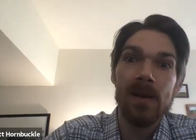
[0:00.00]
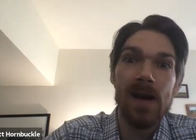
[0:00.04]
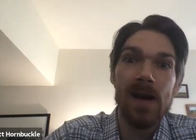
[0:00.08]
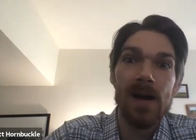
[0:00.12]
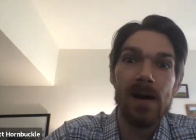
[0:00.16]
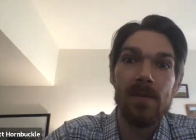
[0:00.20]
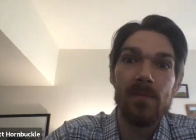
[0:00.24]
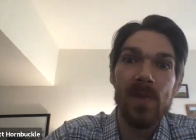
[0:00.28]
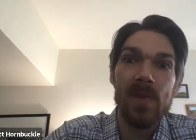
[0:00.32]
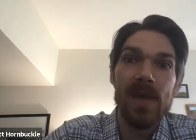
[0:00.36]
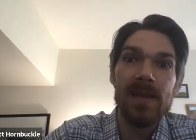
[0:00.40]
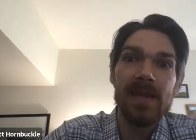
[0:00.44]

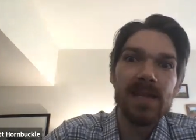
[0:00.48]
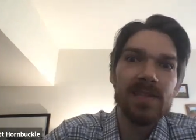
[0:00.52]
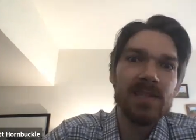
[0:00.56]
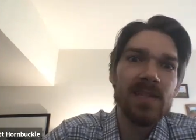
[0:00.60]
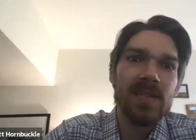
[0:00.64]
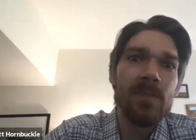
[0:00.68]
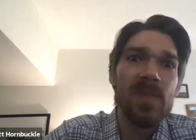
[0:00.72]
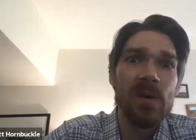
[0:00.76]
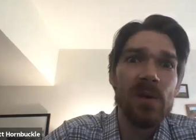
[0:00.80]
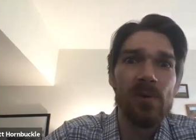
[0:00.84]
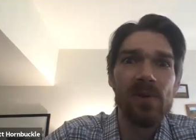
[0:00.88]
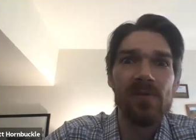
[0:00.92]
And that's
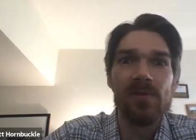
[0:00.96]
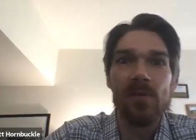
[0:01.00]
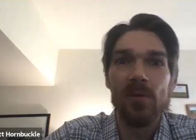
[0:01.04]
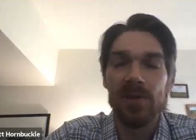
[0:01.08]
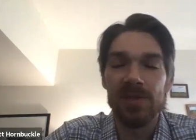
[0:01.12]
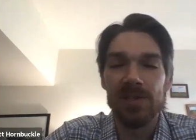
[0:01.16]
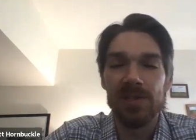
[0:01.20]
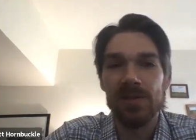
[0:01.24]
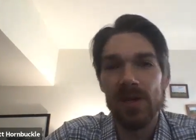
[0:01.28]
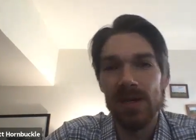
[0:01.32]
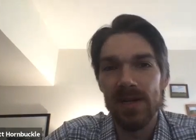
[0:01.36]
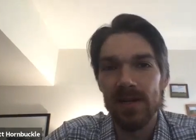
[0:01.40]
something we've
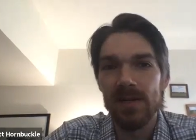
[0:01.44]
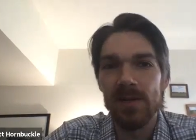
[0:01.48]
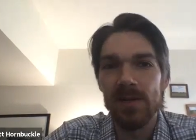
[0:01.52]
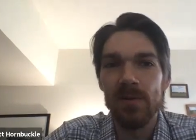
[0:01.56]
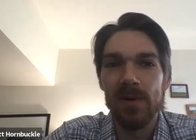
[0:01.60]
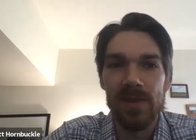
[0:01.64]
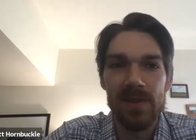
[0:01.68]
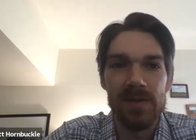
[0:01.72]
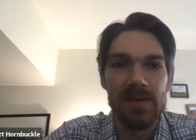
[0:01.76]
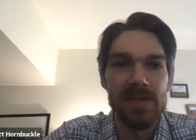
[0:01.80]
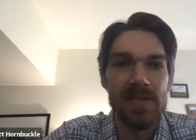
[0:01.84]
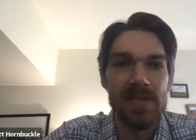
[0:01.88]
always tried to do
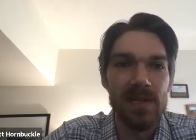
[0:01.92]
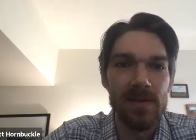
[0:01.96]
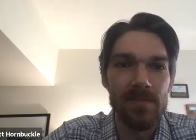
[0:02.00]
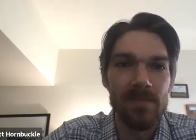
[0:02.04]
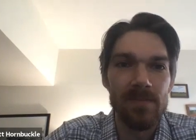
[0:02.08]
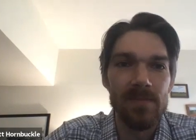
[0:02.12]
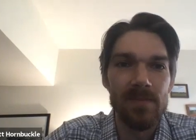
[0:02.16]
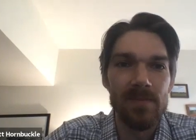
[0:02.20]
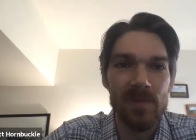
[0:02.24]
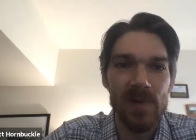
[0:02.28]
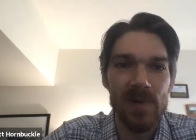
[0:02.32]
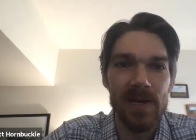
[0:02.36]
with the team,
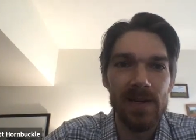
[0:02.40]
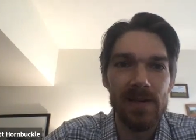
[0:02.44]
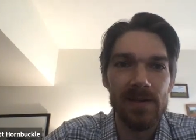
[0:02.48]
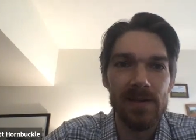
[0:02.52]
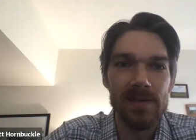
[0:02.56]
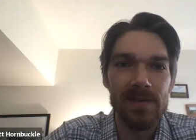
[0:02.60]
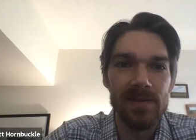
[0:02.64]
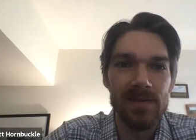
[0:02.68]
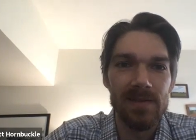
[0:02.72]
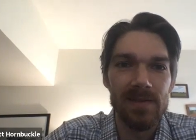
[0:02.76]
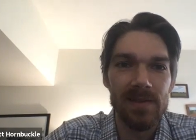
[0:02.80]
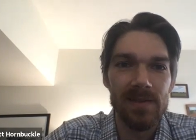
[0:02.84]
right?
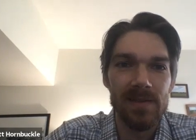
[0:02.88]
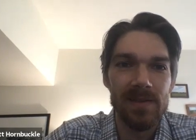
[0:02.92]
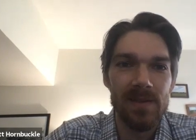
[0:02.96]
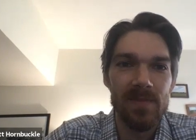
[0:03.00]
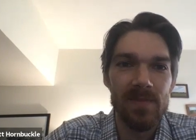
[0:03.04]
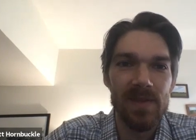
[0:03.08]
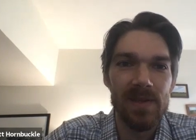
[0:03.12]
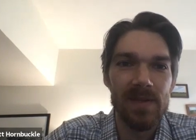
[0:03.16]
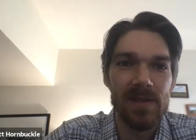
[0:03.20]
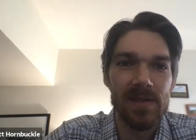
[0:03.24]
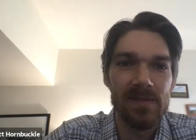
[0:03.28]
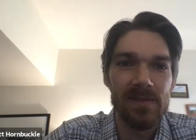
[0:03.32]
It's
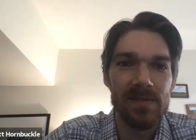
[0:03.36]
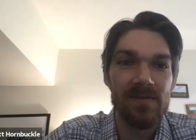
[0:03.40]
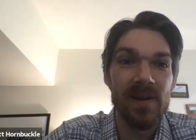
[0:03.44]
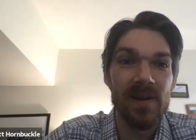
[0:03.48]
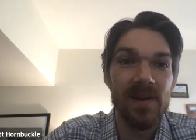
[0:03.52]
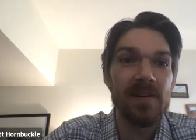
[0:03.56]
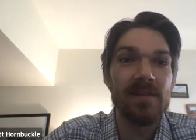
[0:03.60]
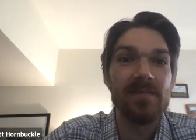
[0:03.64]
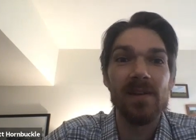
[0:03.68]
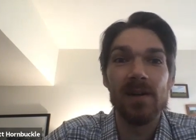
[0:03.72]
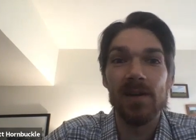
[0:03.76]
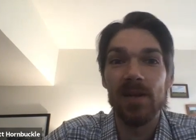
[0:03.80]
something that's
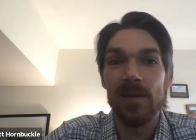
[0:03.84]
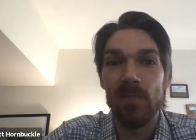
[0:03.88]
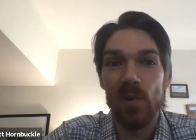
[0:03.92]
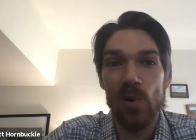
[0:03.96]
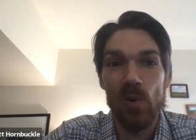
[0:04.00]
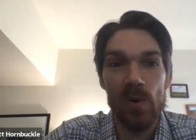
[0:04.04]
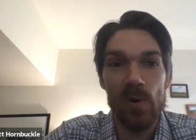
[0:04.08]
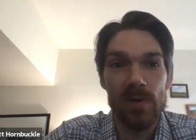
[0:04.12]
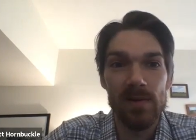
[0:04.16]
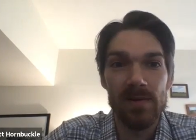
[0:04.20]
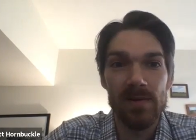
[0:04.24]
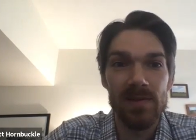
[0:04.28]
very, very
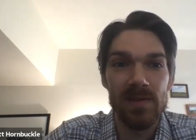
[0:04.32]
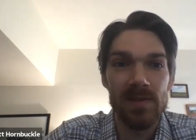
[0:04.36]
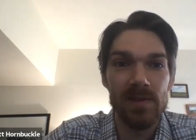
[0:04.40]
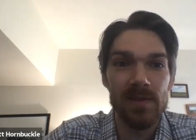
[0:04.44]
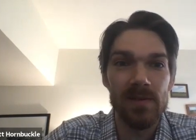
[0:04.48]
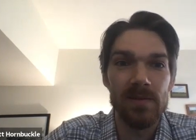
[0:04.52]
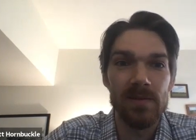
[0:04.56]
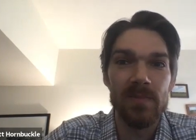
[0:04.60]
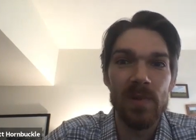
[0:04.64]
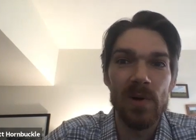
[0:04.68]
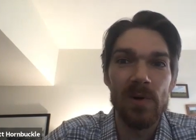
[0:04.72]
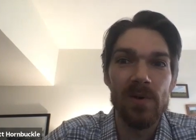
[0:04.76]
important
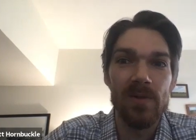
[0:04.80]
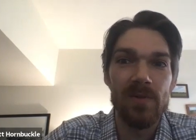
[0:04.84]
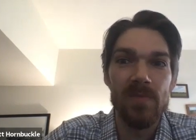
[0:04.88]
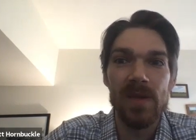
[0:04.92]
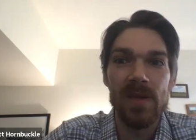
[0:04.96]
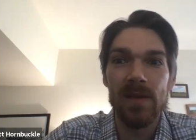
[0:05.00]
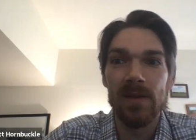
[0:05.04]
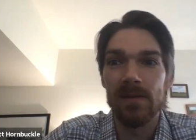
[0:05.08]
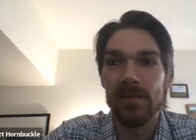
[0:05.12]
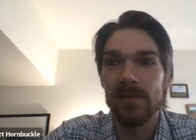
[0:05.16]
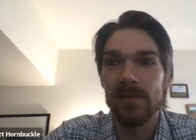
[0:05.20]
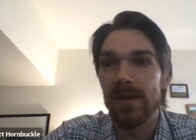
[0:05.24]
to both
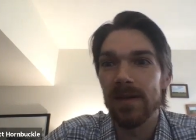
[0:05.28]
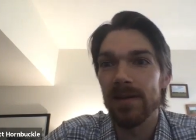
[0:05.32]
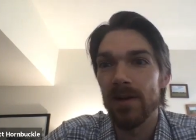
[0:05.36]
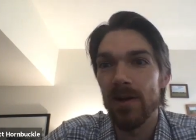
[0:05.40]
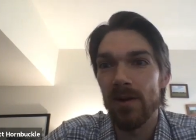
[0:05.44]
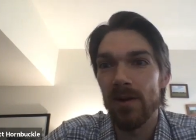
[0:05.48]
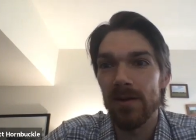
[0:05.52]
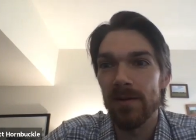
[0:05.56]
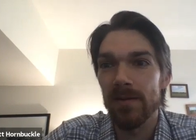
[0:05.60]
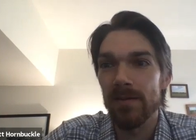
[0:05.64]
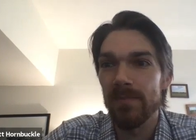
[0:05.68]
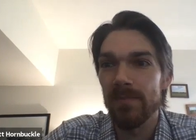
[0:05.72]
me and
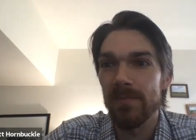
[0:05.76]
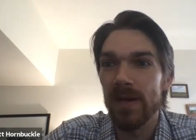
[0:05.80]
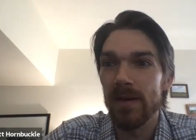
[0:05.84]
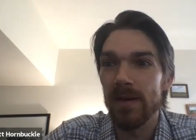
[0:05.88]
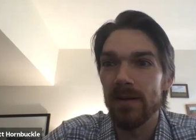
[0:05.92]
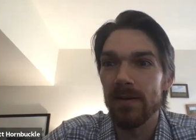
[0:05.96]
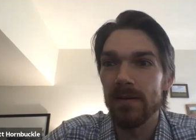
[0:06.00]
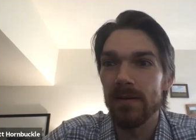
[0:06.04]
Kirk, my